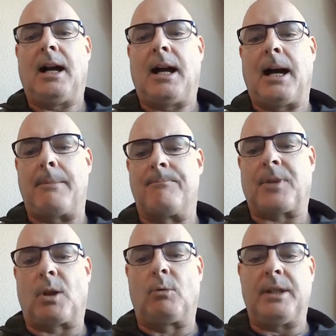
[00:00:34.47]
Um,
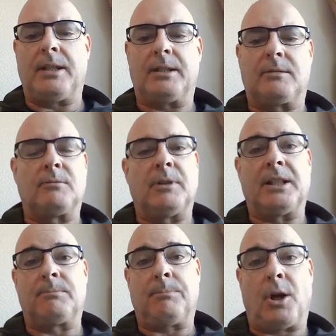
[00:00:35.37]
we
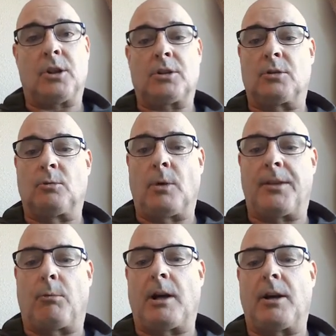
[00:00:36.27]
we partnered
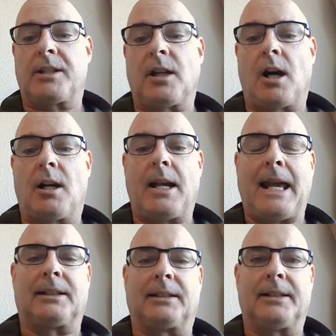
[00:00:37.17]
with Waratah
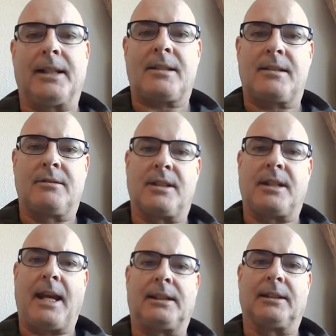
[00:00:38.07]
Analytics, who's
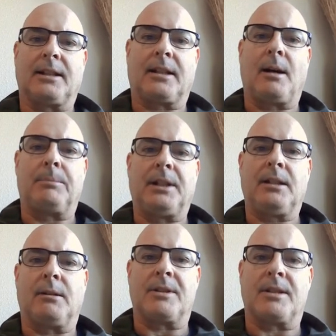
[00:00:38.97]
an analytic
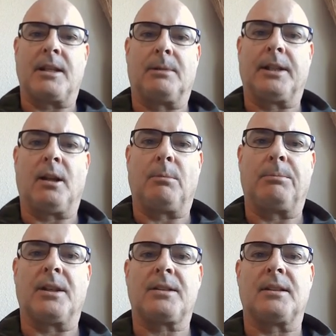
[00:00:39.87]
company that was able to
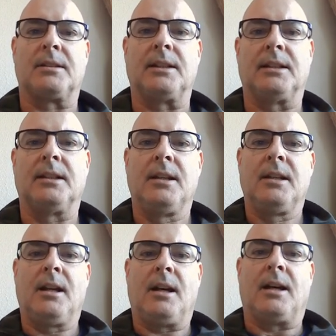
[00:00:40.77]
help us in the
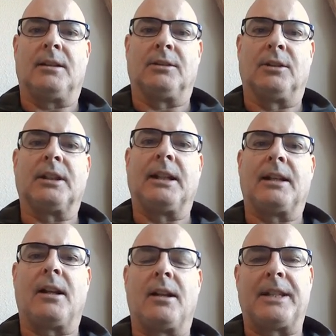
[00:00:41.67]
uh, looking
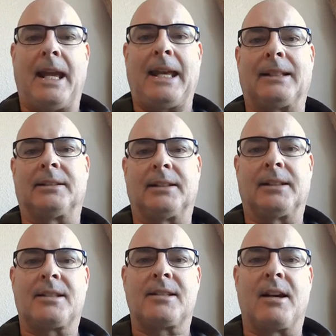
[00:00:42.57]
at all the
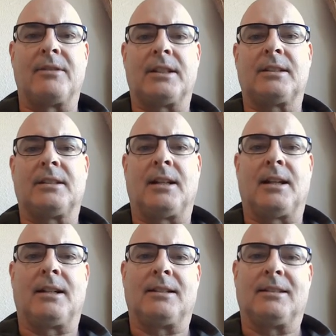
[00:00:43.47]
analytics of it
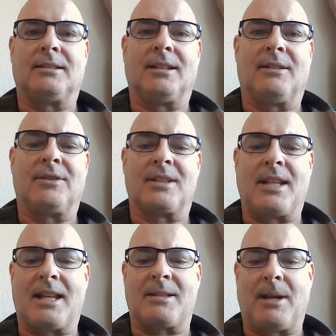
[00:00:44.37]
uh, of
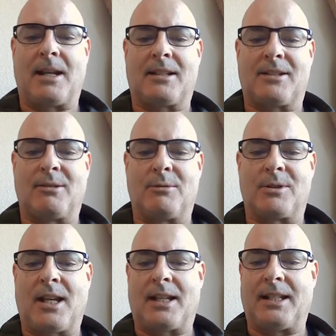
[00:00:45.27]
this aspect. So it was
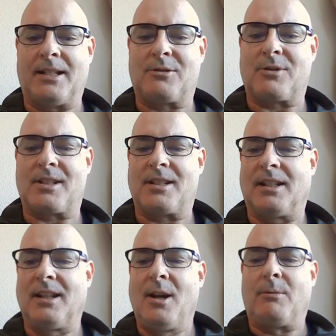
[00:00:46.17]
kind of
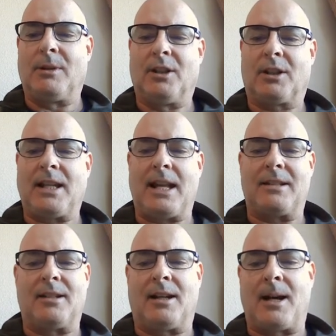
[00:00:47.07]
interesting. We looked at
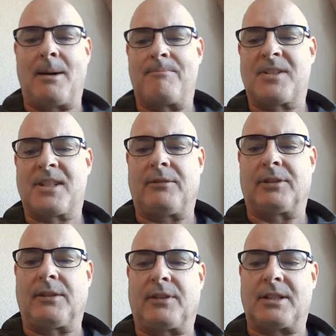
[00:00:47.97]
um, several
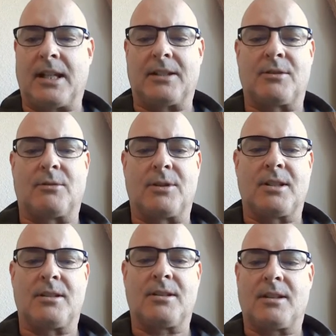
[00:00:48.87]
different data
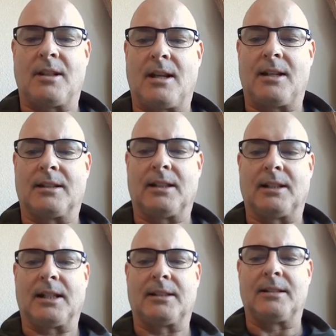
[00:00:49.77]
sources uh, and
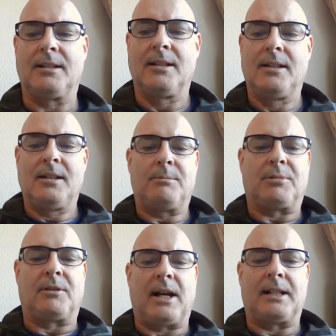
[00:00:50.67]
collected
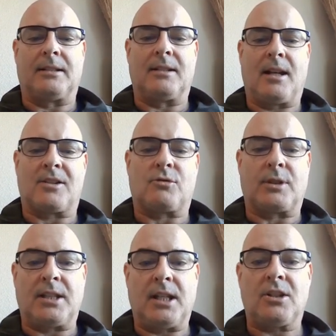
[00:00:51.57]
provided uh,
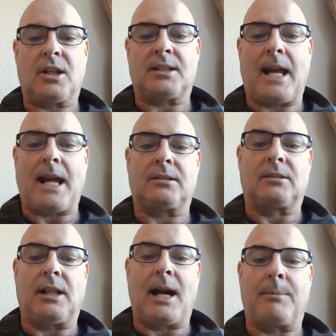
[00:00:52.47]
strategic,
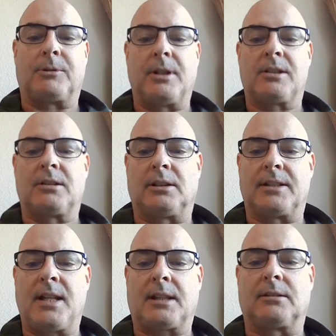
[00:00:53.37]
tactical, operational,
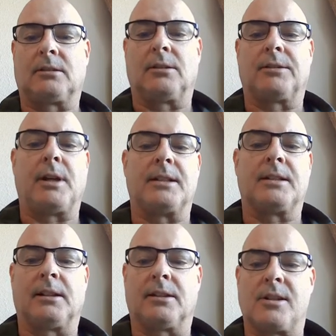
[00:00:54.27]
and technical threat
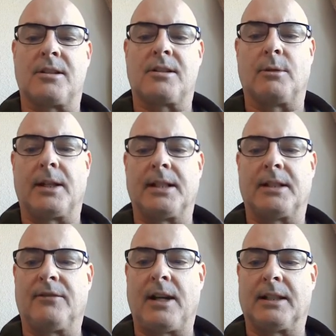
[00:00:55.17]
intelligence to
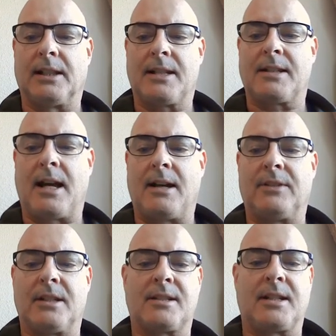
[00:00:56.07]
identify less
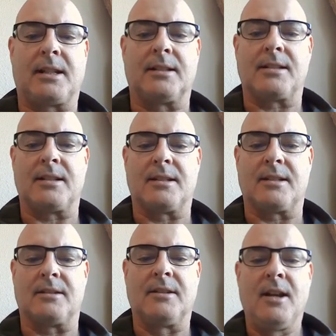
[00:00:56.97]
obvious
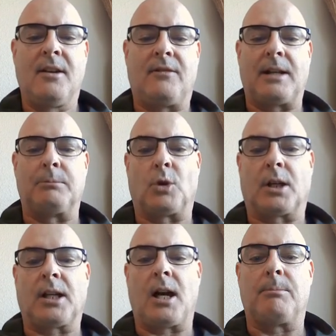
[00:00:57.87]
tendencies and find more
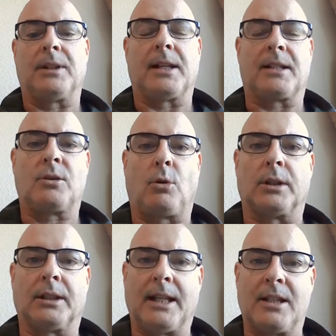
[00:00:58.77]
complex
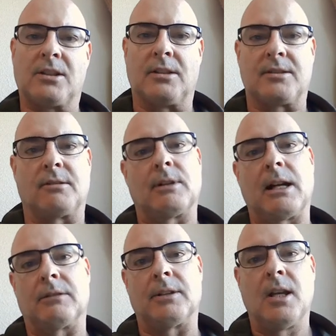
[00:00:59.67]
correlations
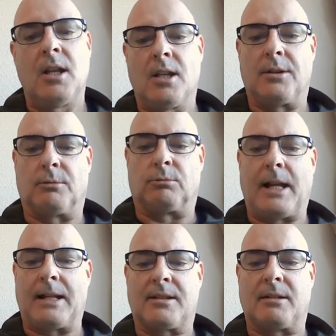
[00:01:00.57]
around the
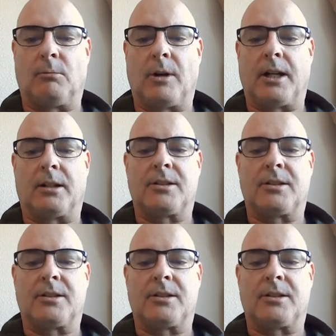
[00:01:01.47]
ransomware.